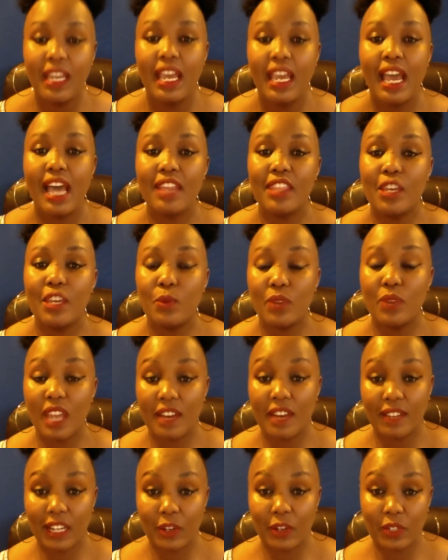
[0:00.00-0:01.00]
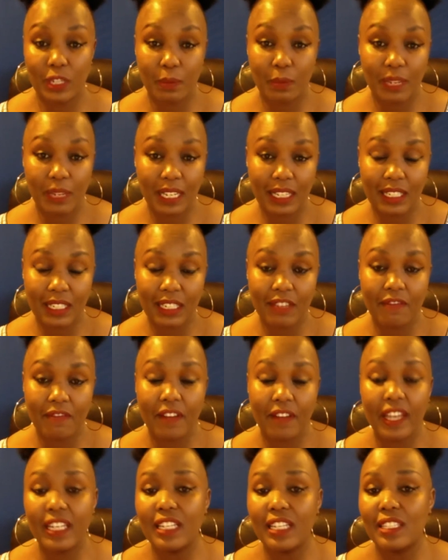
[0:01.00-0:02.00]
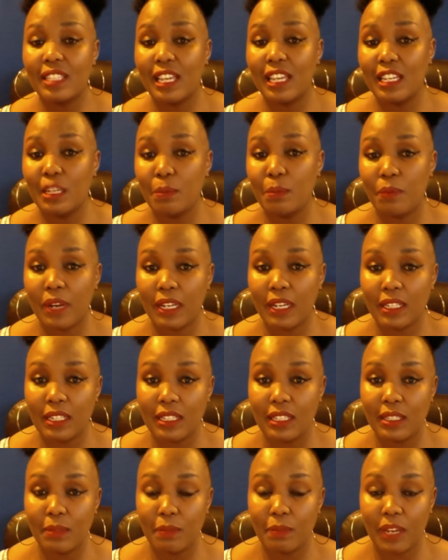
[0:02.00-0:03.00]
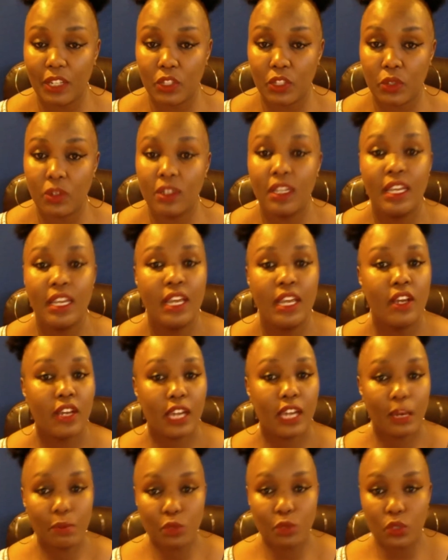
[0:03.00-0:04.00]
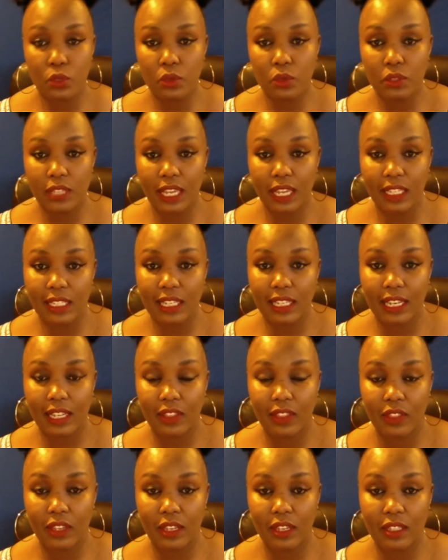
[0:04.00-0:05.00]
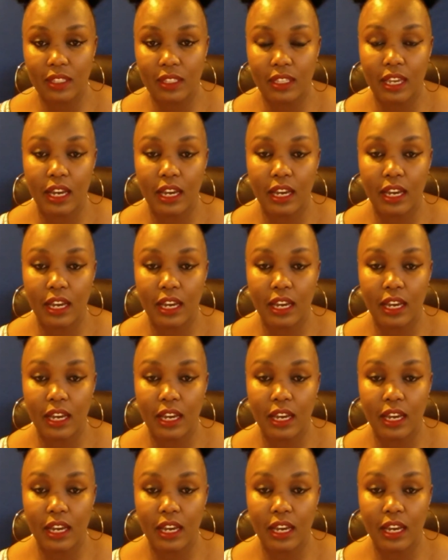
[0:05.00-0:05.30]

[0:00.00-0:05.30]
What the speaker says: And then we have accountability. Find a study practice person. Come to sites like this.